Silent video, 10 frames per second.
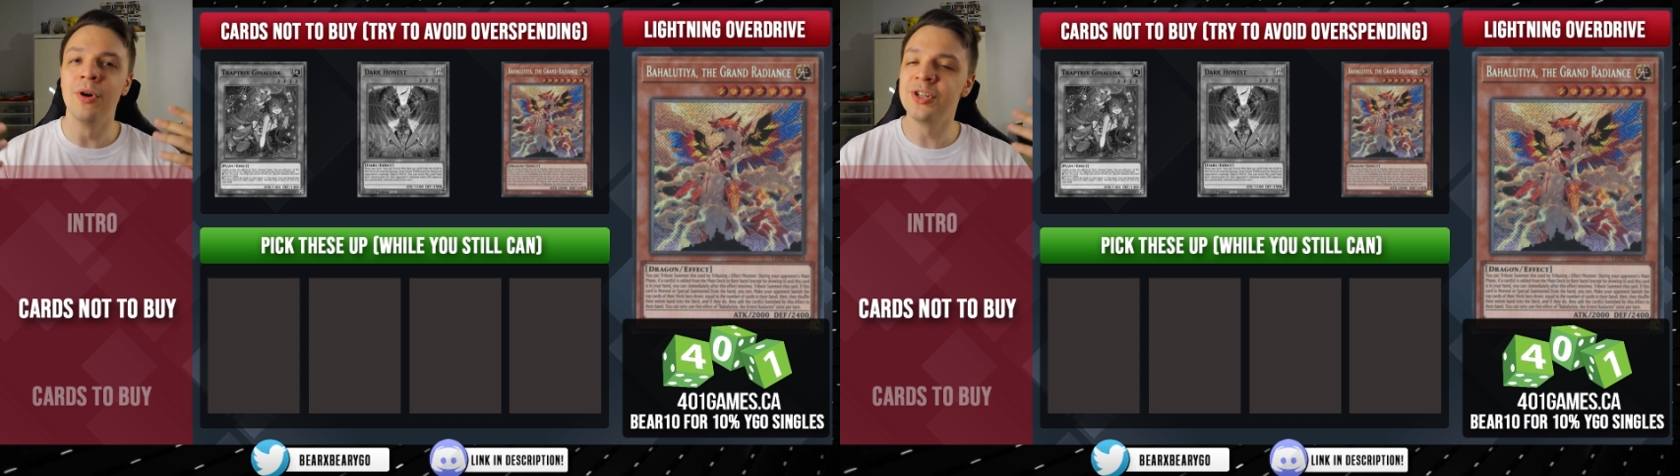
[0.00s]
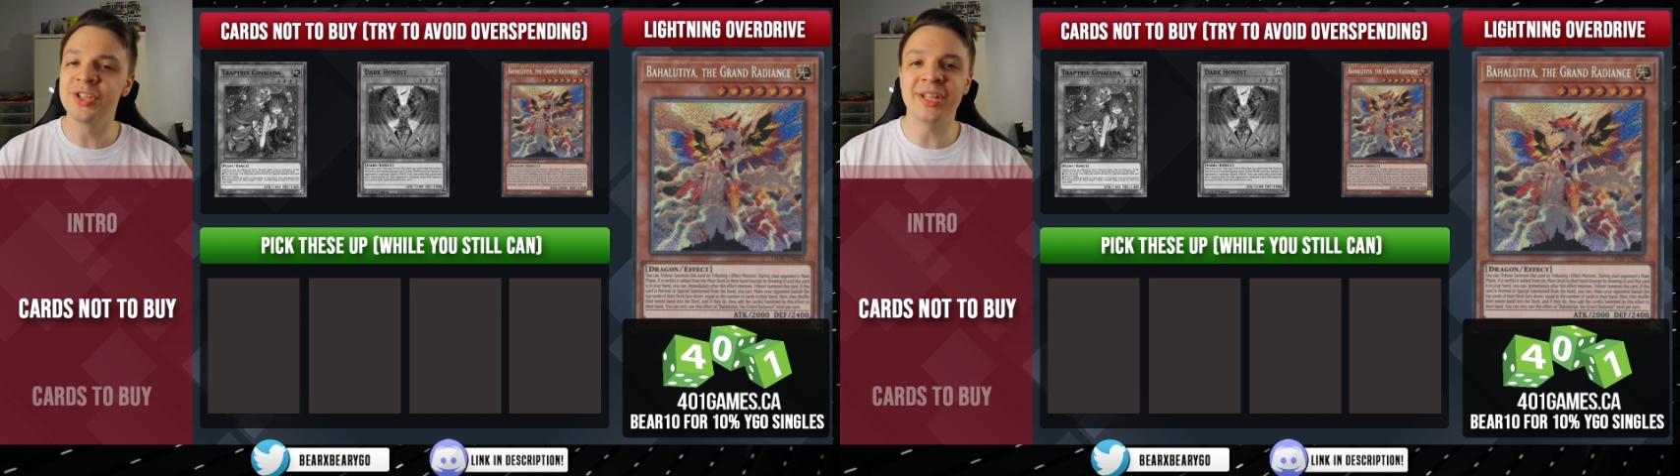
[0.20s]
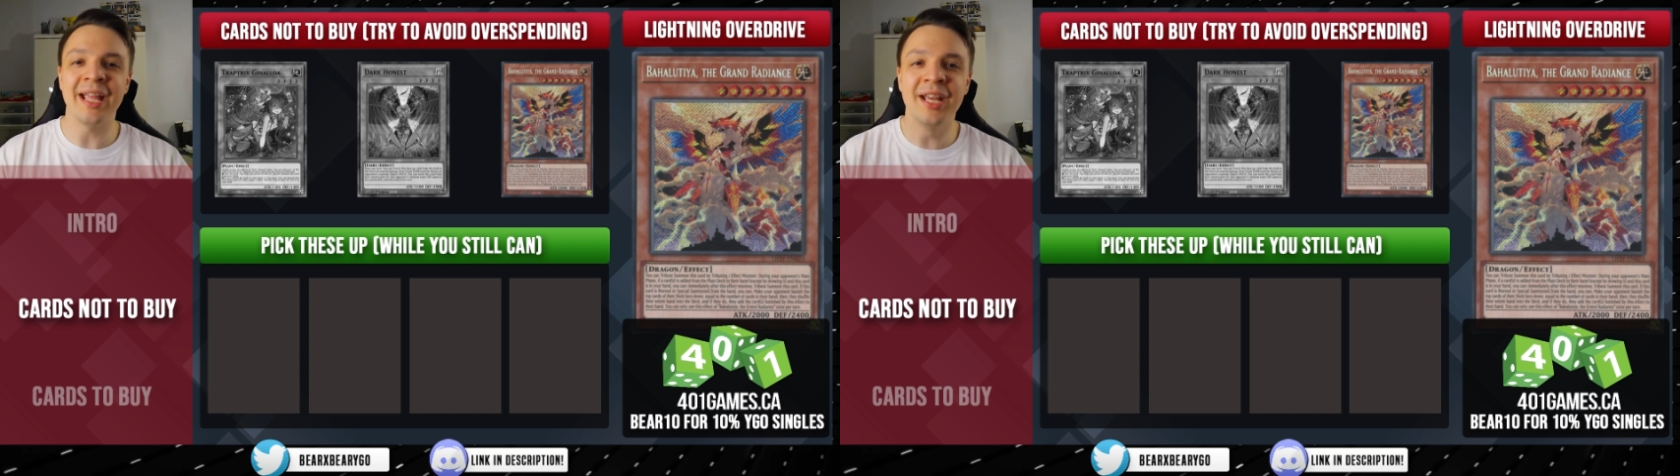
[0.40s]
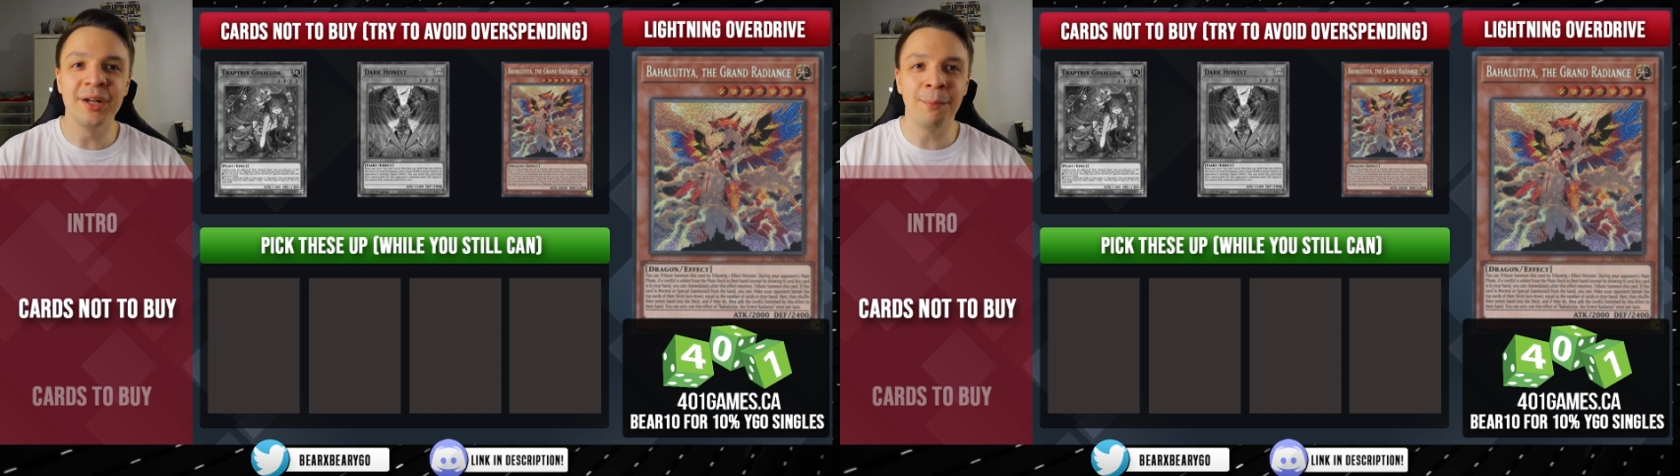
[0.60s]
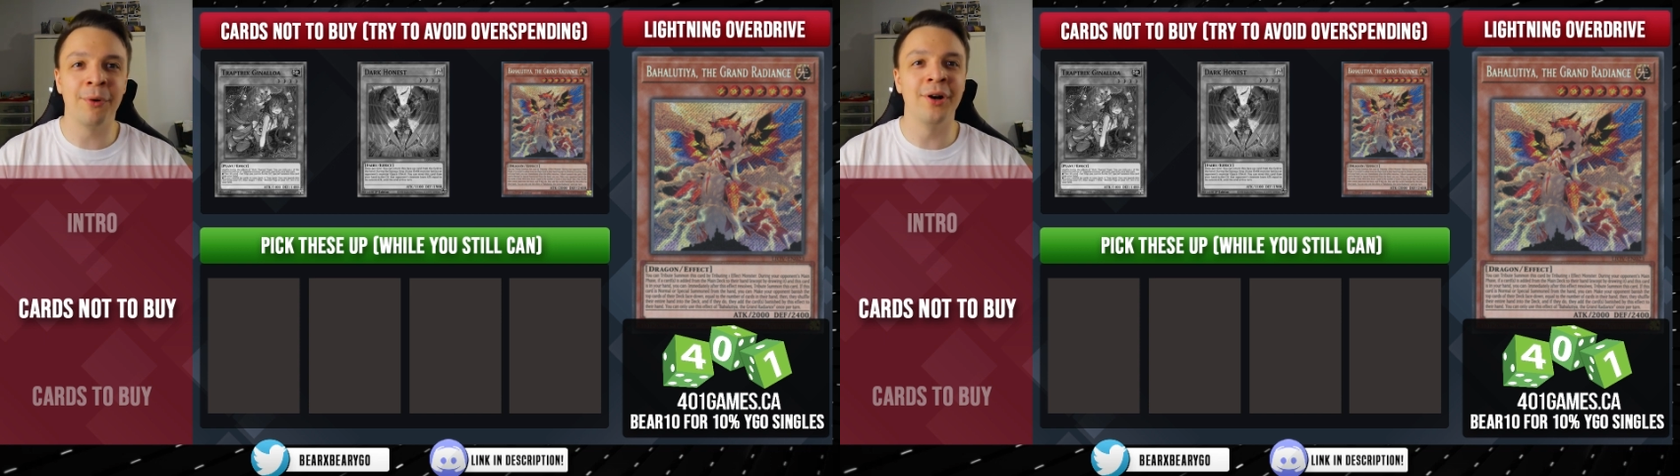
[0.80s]
We're just
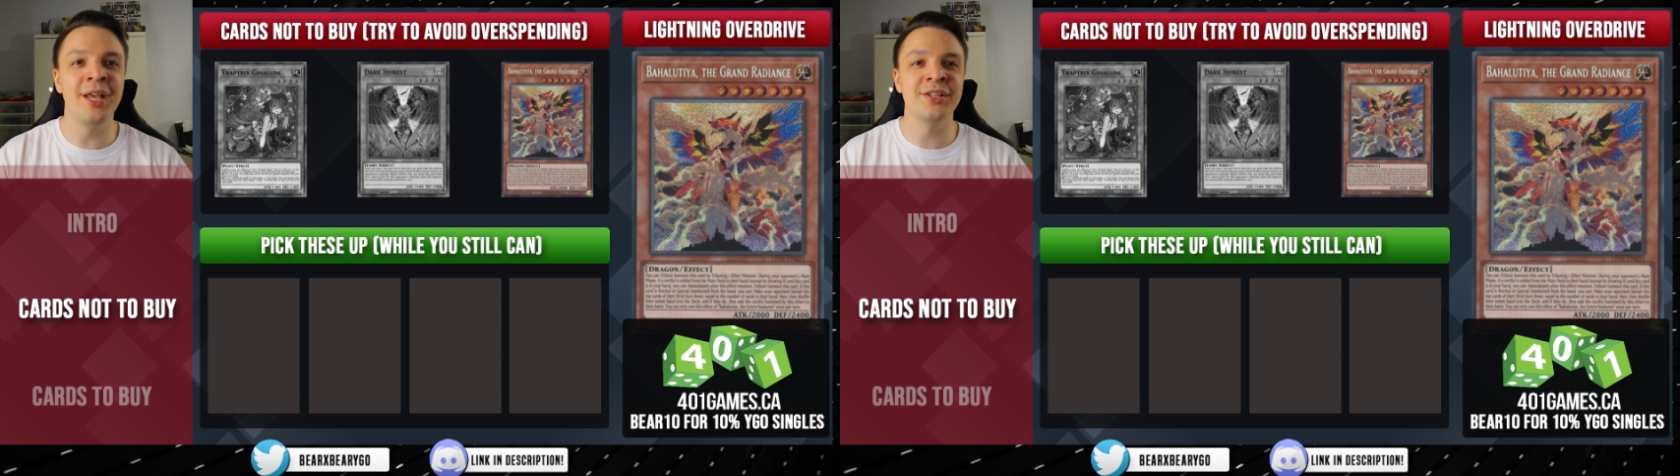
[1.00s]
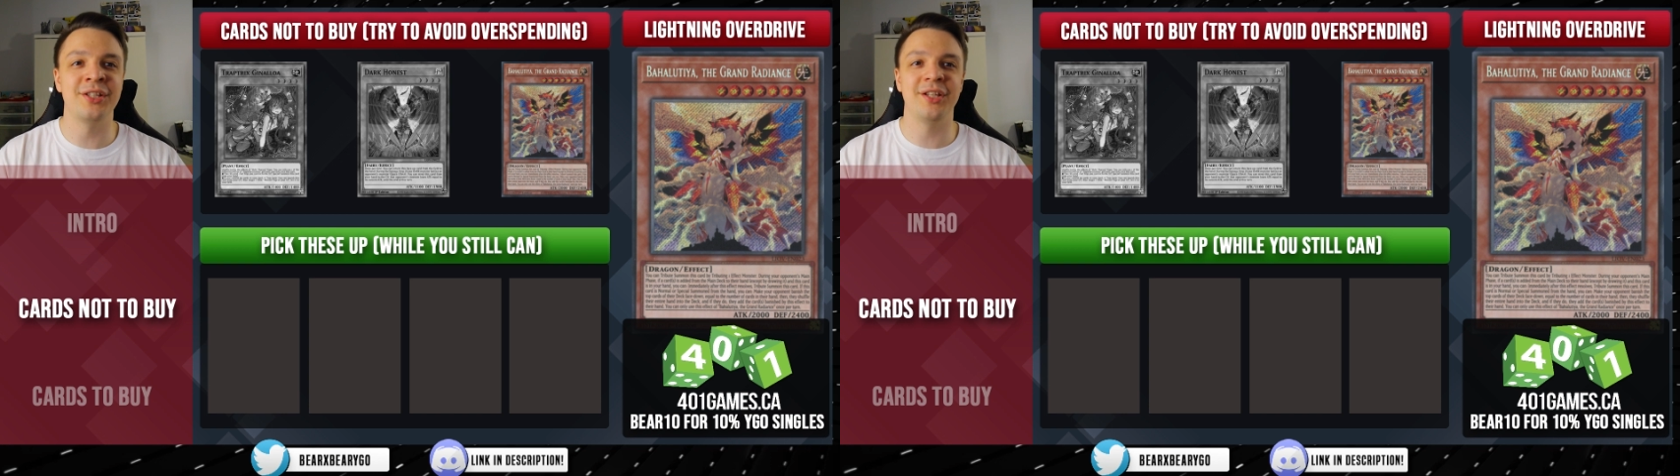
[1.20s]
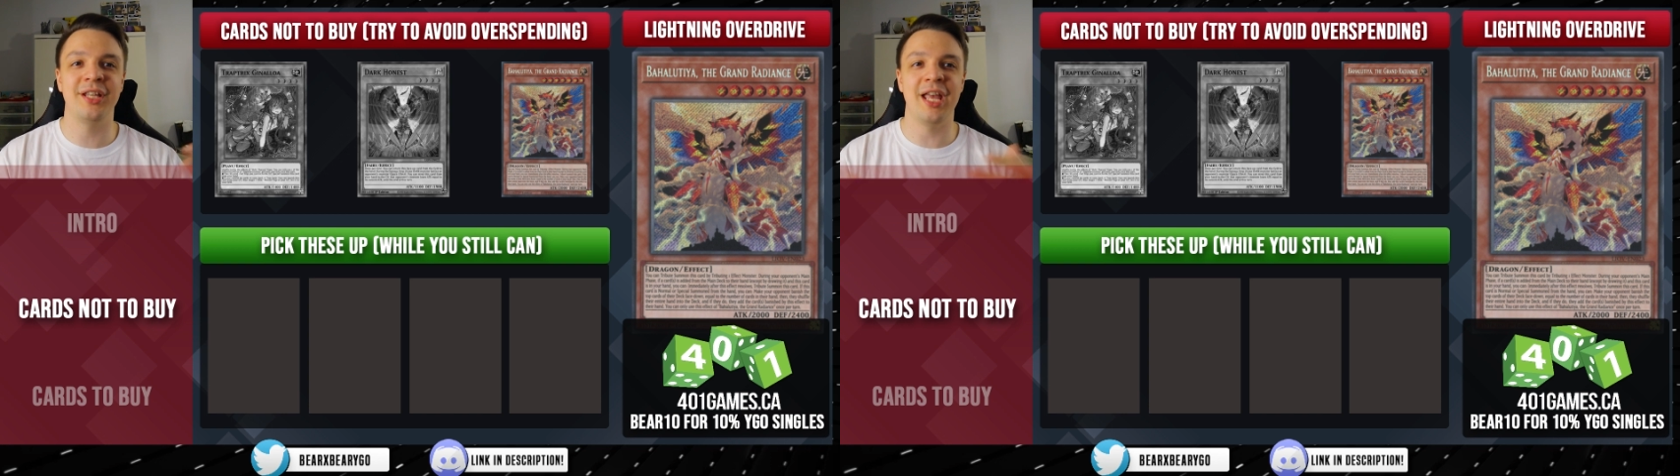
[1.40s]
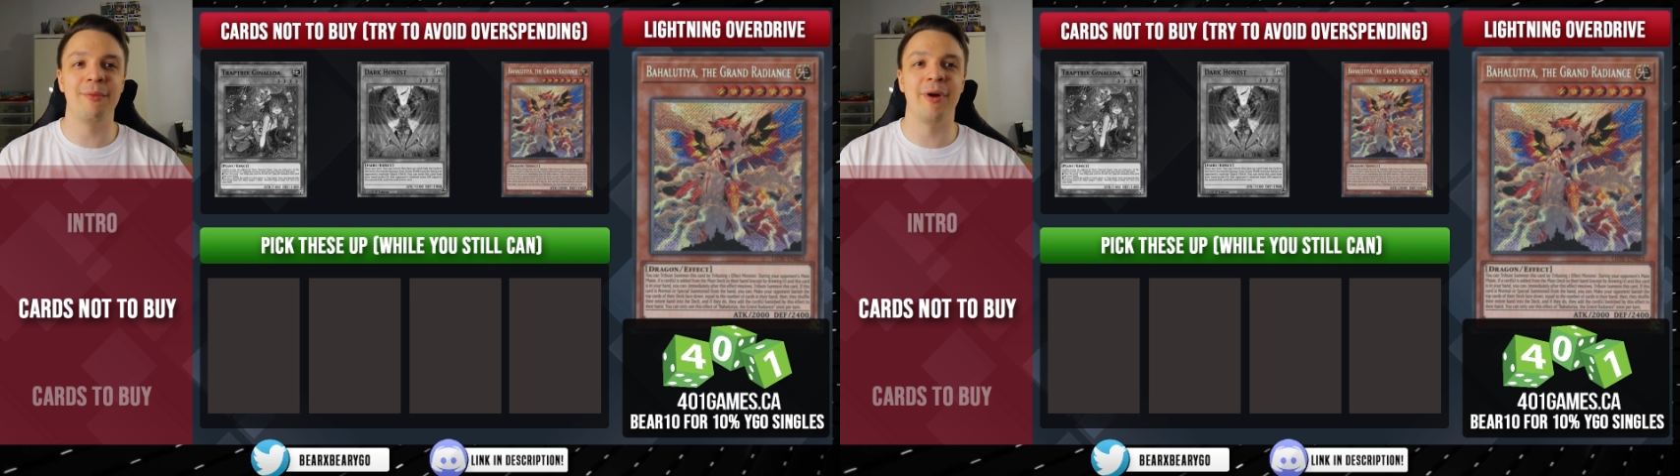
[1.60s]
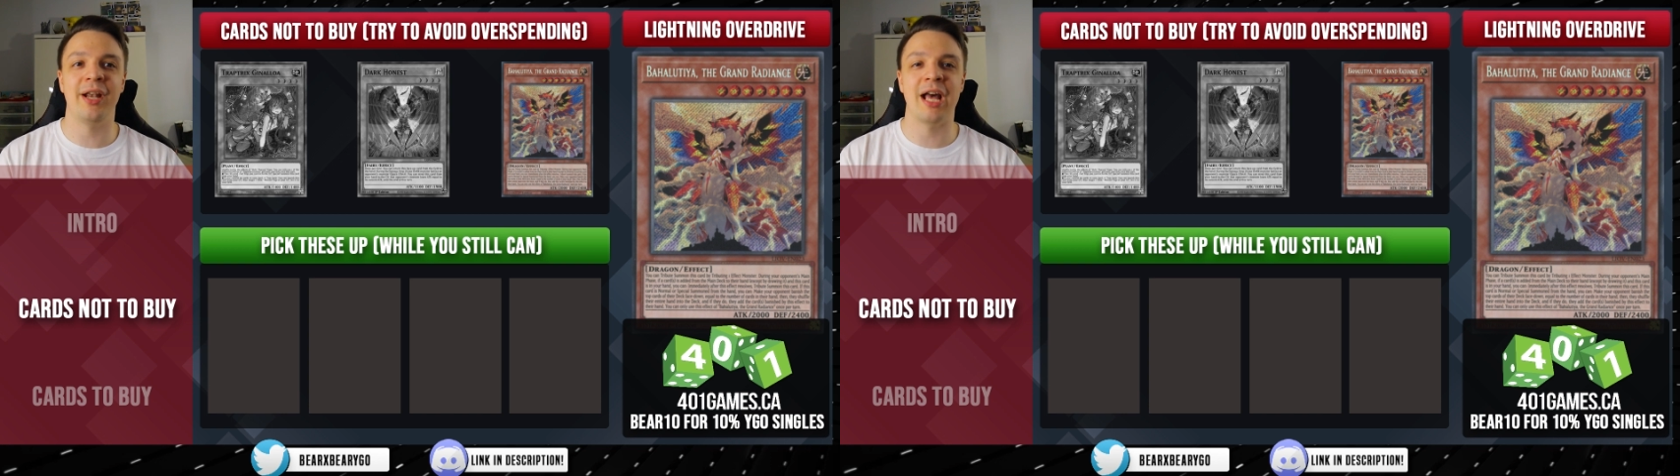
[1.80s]
in a place in the
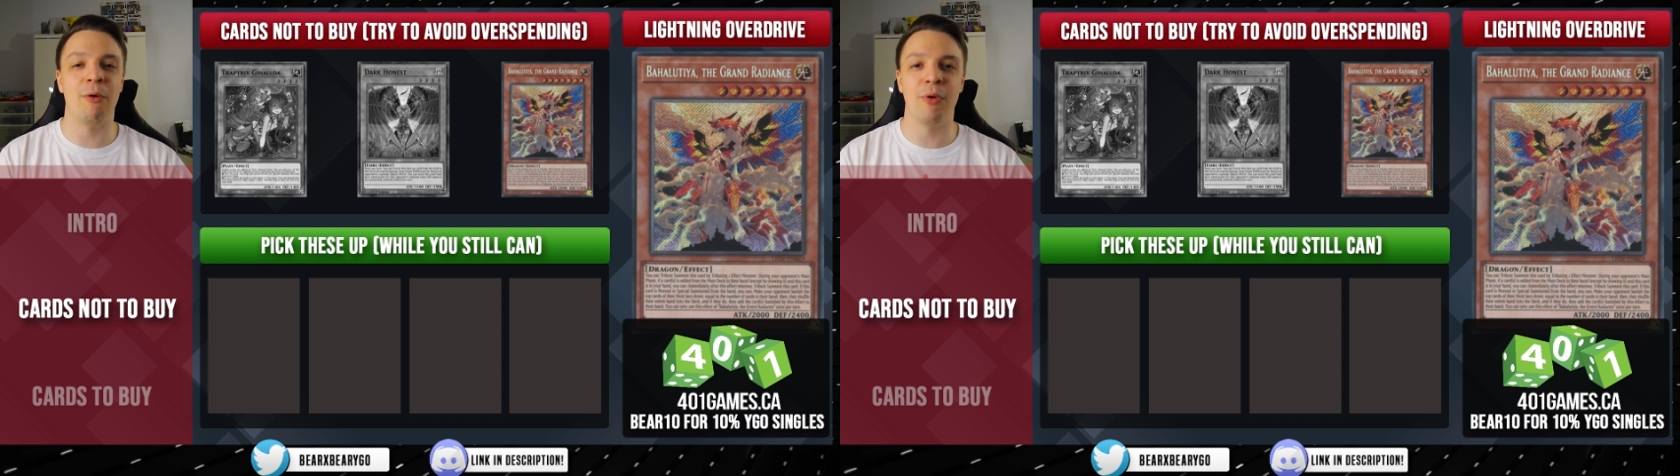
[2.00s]
game right now